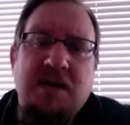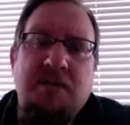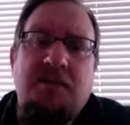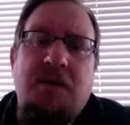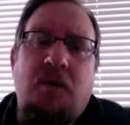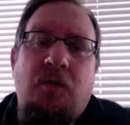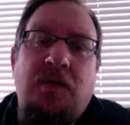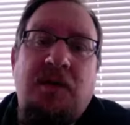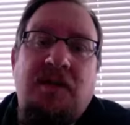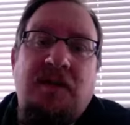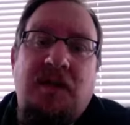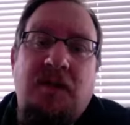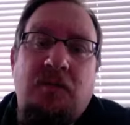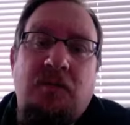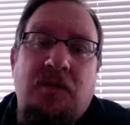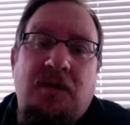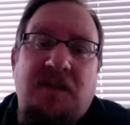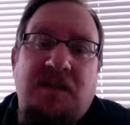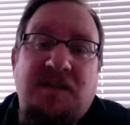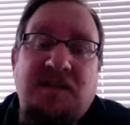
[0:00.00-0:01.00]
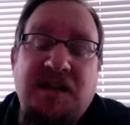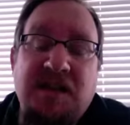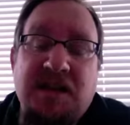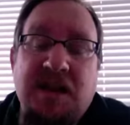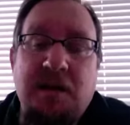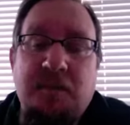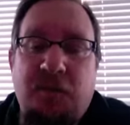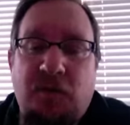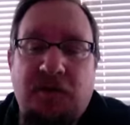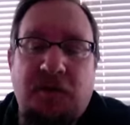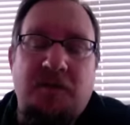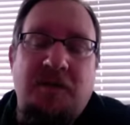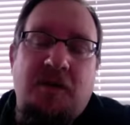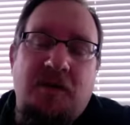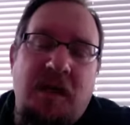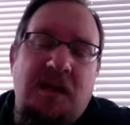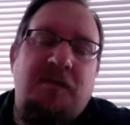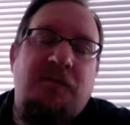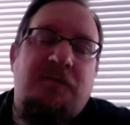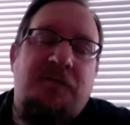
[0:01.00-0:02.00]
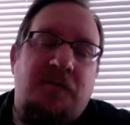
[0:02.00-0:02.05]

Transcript: But one of the one of the sticking points, I mean, there are a lot.